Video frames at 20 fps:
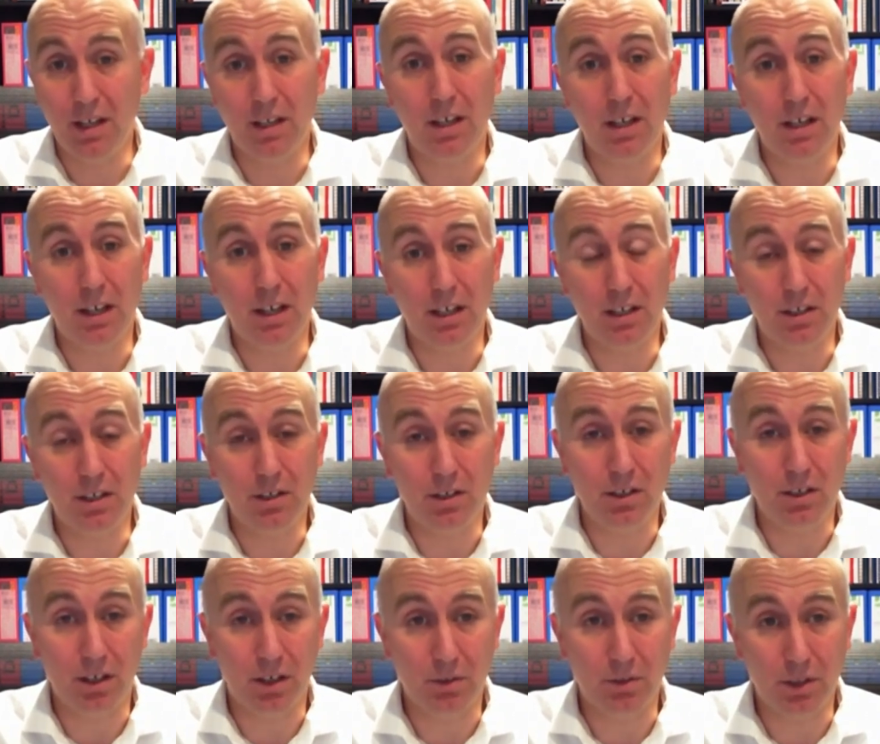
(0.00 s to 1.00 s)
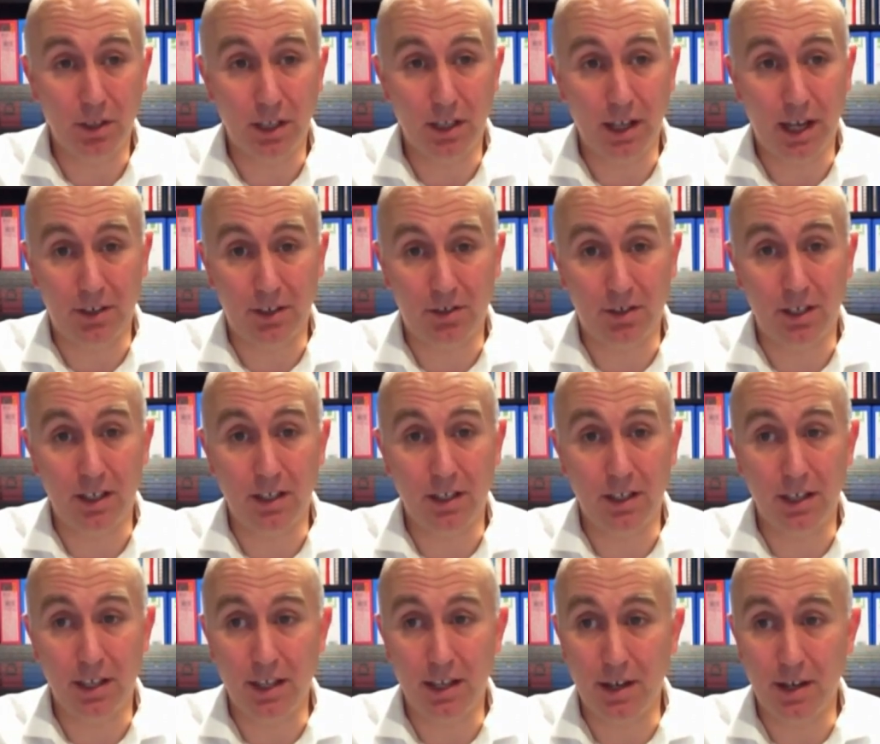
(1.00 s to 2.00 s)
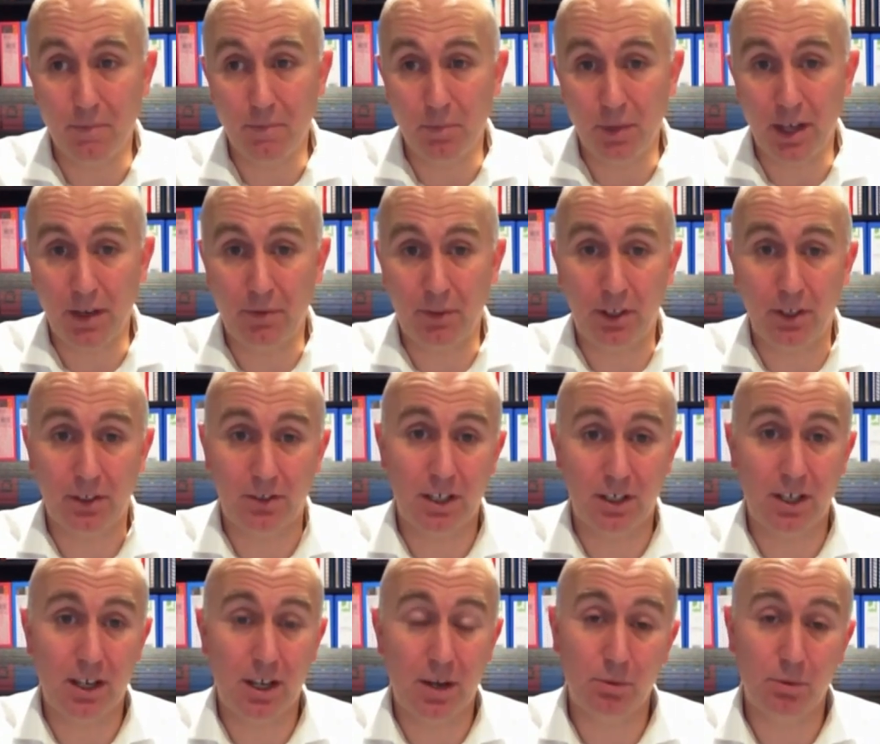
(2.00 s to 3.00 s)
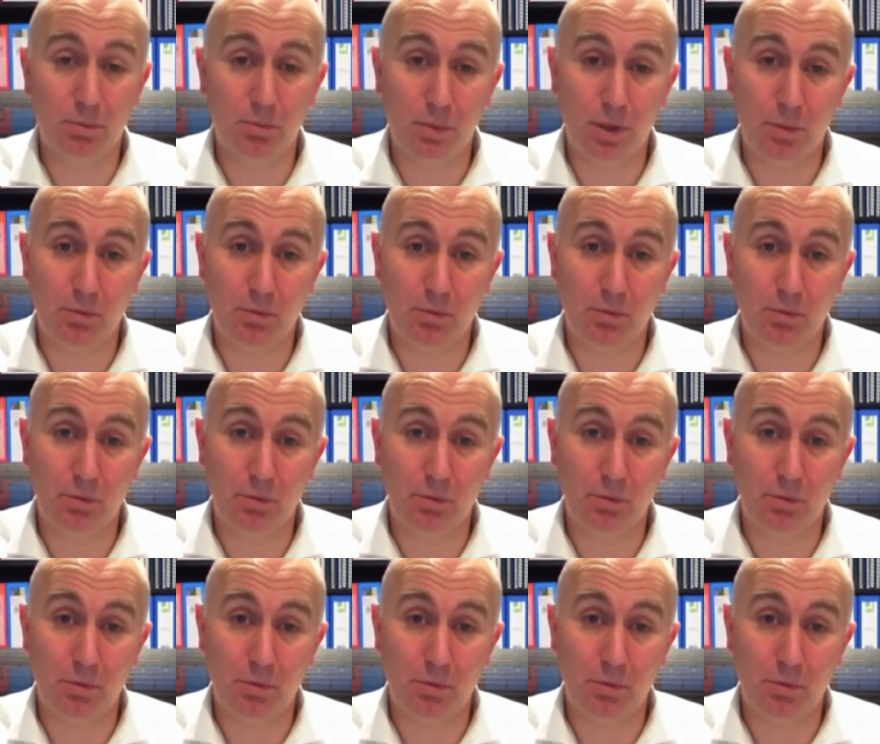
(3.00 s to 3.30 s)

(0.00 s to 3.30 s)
efficacy comes